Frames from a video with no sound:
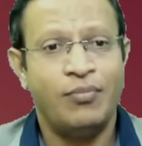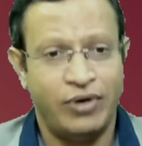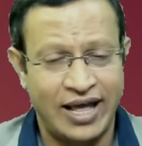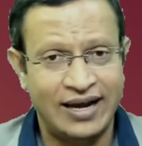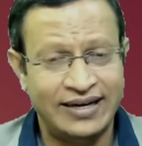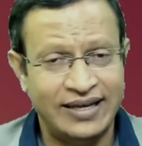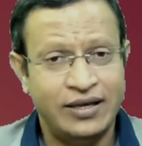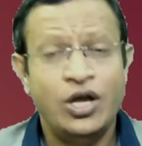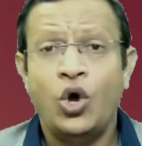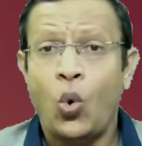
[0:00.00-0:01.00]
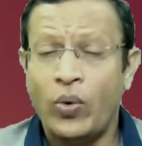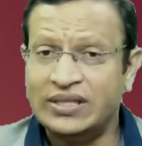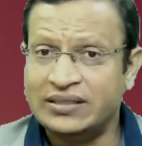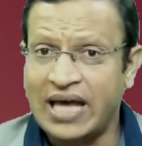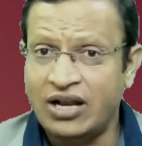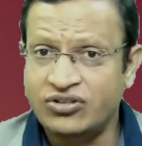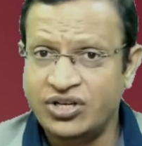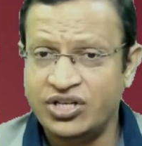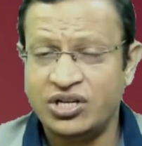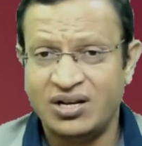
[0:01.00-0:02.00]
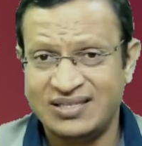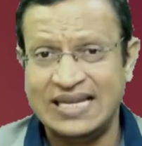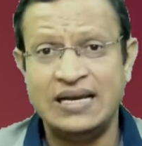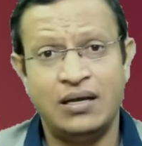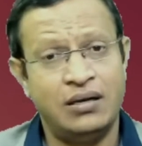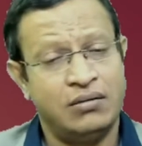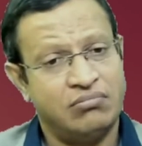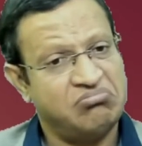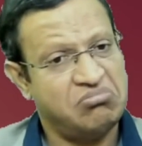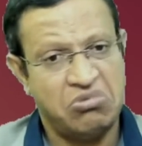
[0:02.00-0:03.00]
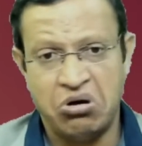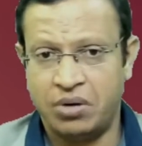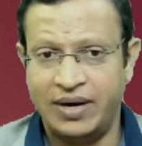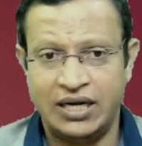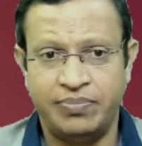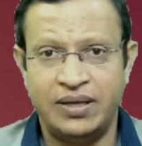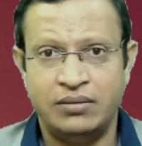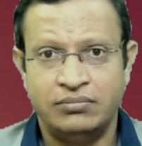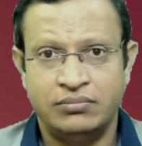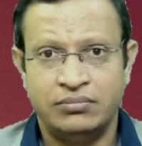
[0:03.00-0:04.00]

Modality, whether the hallucination are single or multiple.